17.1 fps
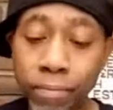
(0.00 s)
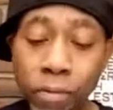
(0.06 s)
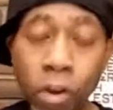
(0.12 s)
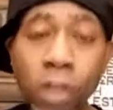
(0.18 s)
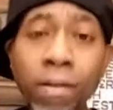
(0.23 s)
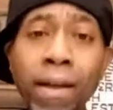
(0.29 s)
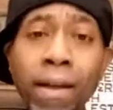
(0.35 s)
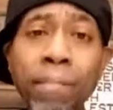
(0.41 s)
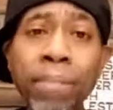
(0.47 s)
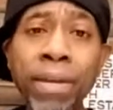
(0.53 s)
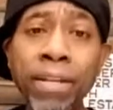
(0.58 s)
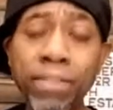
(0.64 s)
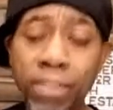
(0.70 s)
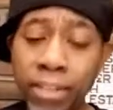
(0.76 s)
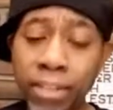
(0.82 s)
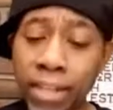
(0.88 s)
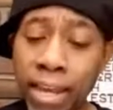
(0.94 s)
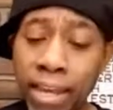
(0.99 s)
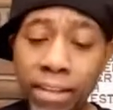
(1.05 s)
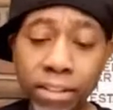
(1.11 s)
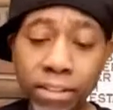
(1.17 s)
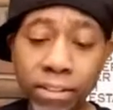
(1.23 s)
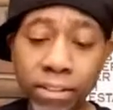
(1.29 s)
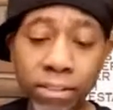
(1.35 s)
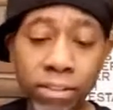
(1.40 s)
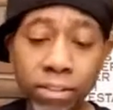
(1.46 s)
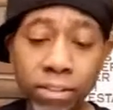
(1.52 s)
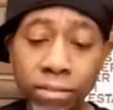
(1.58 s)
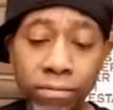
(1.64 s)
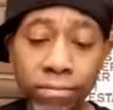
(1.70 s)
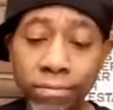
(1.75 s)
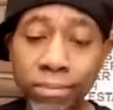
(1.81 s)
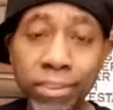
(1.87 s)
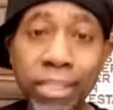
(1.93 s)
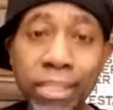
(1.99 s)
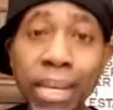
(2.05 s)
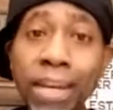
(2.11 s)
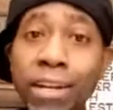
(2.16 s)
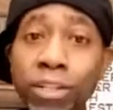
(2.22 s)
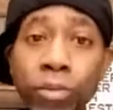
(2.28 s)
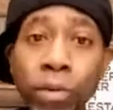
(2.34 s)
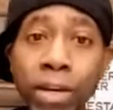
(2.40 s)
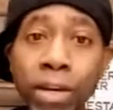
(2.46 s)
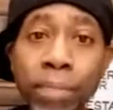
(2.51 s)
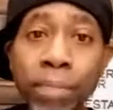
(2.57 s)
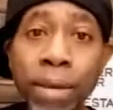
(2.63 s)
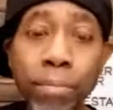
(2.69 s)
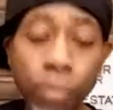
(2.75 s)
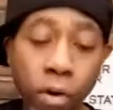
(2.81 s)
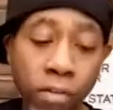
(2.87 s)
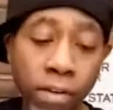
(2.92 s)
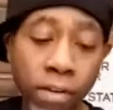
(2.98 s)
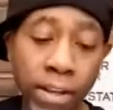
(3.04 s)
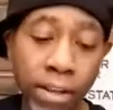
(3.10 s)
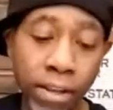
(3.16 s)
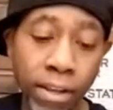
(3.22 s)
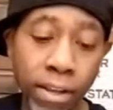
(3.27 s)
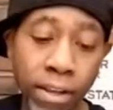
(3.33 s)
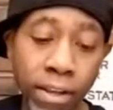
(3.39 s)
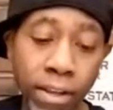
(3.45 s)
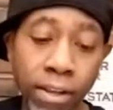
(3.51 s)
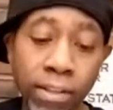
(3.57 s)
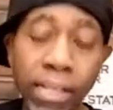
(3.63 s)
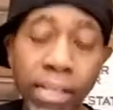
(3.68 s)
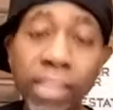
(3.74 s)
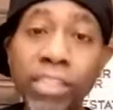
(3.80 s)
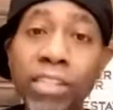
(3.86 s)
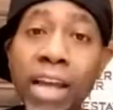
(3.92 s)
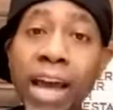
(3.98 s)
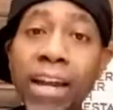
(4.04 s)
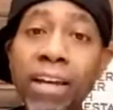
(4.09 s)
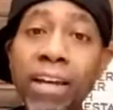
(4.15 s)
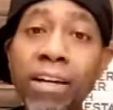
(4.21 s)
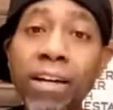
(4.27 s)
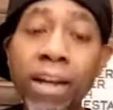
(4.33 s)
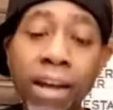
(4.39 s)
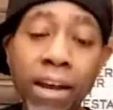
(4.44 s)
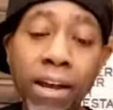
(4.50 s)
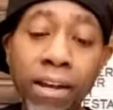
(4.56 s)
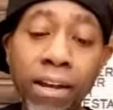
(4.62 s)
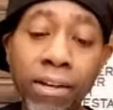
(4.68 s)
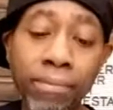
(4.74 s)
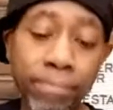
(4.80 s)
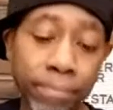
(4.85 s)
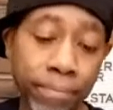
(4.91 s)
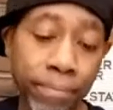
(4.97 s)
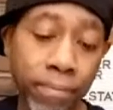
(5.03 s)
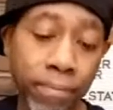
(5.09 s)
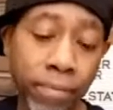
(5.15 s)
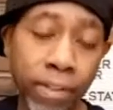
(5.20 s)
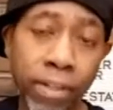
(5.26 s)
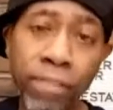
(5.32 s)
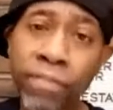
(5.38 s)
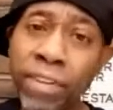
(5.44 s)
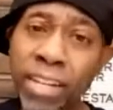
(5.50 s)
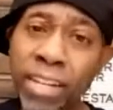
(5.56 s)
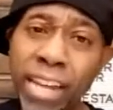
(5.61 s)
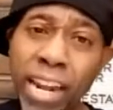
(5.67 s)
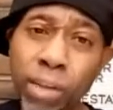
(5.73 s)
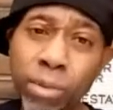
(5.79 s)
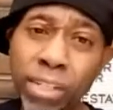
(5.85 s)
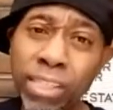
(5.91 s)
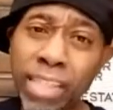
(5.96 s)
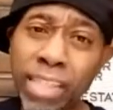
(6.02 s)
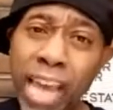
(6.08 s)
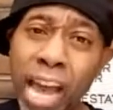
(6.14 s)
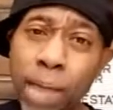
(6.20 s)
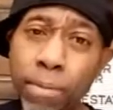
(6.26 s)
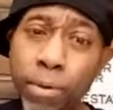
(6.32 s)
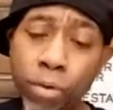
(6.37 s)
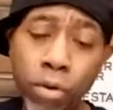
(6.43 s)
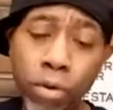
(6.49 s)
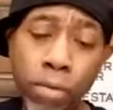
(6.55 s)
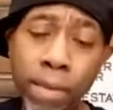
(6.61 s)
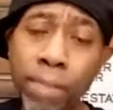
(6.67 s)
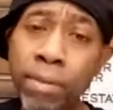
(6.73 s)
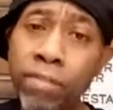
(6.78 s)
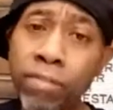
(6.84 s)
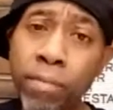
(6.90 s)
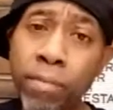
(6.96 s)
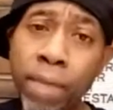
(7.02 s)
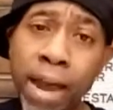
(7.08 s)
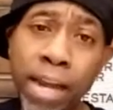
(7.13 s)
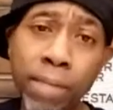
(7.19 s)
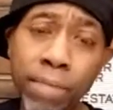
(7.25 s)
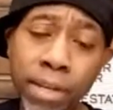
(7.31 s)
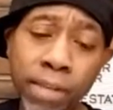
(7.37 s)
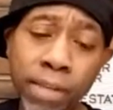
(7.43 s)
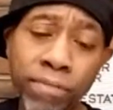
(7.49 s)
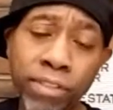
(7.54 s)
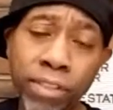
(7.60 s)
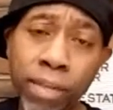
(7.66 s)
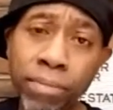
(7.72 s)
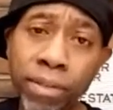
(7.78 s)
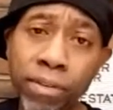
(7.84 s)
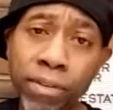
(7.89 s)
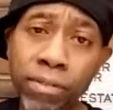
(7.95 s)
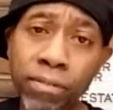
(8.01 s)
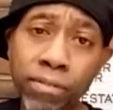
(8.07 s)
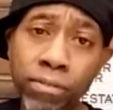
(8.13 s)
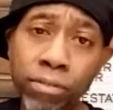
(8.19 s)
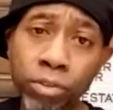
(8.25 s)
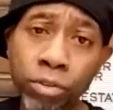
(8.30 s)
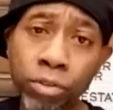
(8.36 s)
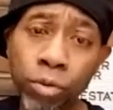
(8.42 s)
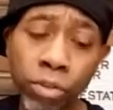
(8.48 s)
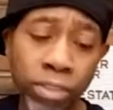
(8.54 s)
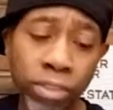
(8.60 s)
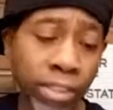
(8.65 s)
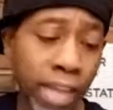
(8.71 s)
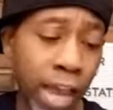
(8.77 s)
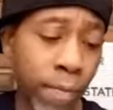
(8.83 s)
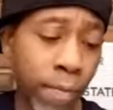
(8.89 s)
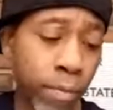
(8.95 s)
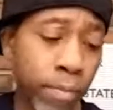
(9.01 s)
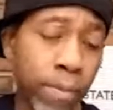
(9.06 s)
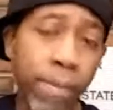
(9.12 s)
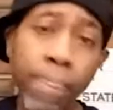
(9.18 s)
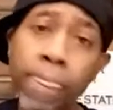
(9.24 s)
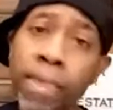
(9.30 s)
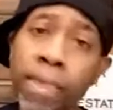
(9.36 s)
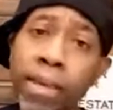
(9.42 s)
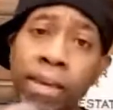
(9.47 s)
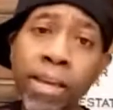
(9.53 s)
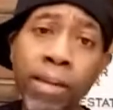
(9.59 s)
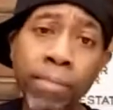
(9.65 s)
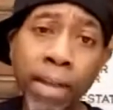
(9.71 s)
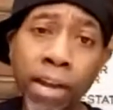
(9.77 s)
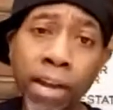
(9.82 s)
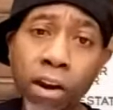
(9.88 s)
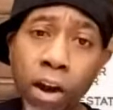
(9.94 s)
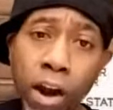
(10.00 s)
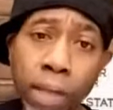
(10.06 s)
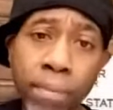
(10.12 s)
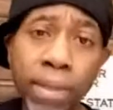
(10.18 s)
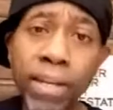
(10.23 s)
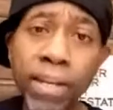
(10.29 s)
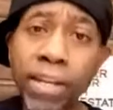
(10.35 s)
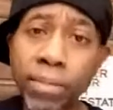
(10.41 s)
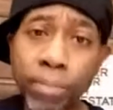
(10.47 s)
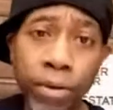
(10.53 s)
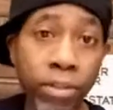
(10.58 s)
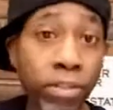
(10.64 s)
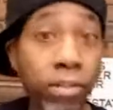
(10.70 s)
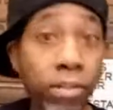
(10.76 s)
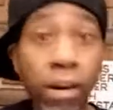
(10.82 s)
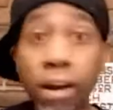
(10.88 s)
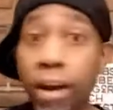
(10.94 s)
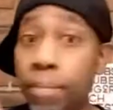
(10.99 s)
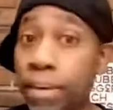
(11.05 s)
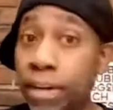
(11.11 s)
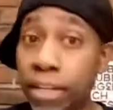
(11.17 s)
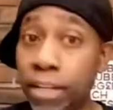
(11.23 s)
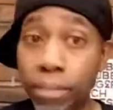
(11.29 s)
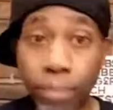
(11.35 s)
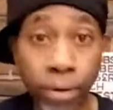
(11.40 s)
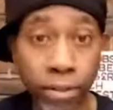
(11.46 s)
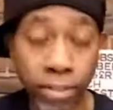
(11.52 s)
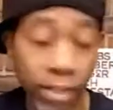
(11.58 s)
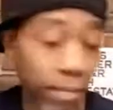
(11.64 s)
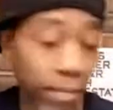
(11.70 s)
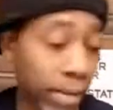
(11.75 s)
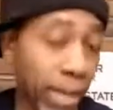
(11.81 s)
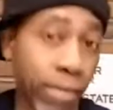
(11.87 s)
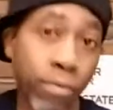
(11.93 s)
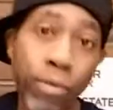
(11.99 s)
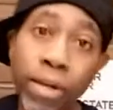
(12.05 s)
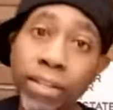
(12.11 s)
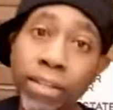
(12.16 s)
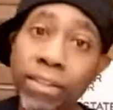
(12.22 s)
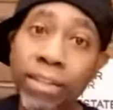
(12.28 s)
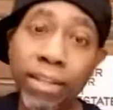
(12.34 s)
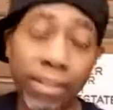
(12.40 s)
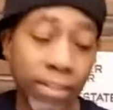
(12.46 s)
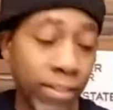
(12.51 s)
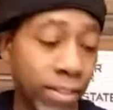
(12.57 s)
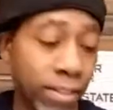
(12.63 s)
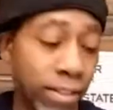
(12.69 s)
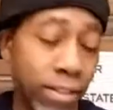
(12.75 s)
RIP to like 10 to 20 people already. That's kind of affiliated with this album, or maybe reminded me of something towards this album. And I'm like, RIP this person, RIP this person. I'm like, what the